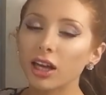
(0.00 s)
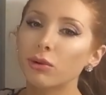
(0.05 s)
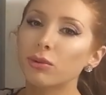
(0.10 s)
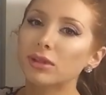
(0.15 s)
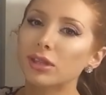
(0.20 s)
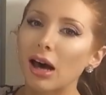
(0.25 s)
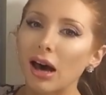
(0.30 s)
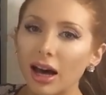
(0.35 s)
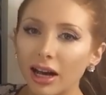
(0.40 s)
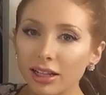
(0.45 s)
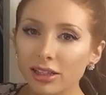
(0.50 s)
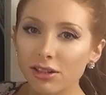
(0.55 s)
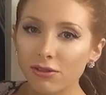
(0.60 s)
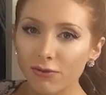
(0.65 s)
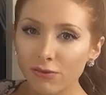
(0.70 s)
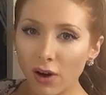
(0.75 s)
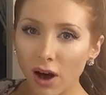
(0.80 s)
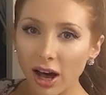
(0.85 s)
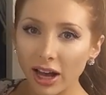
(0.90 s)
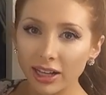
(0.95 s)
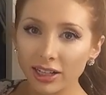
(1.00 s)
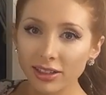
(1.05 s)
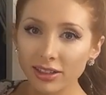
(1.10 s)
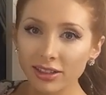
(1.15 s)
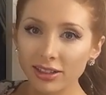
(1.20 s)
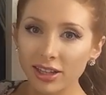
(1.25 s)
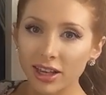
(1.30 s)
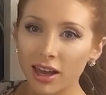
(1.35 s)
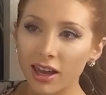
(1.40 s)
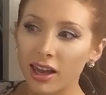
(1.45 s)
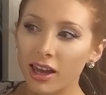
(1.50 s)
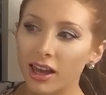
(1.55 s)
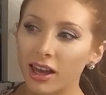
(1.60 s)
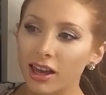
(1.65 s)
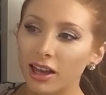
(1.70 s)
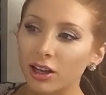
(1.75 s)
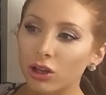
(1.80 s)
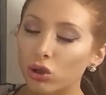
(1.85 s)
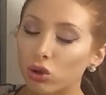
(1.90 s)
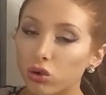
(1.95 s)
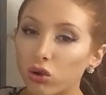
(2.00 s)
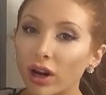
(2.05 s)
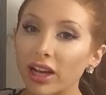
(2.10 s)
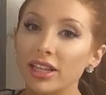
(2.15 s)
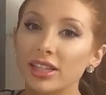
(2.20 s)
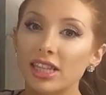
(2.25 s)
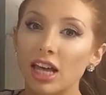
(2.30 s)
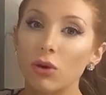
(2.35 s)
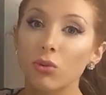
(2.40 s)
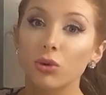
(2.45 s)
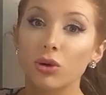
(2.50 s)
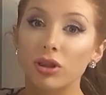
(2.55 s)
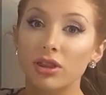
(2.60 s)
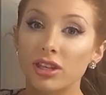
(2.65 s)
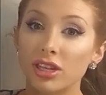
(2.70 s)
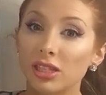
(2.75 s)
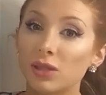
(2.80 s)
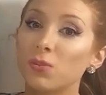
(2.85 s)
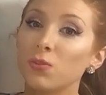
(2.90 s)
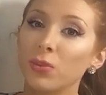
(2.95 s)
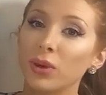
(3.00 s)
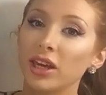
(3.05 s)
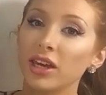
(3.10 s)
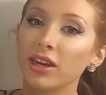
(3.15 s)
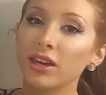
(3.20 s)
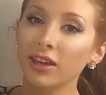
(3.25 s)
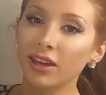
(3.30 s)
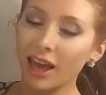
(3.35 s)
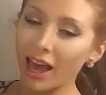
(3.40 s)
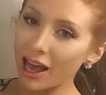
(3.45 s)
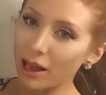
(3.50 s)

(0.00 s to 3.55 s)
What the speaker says: It was hard to find crates that were this big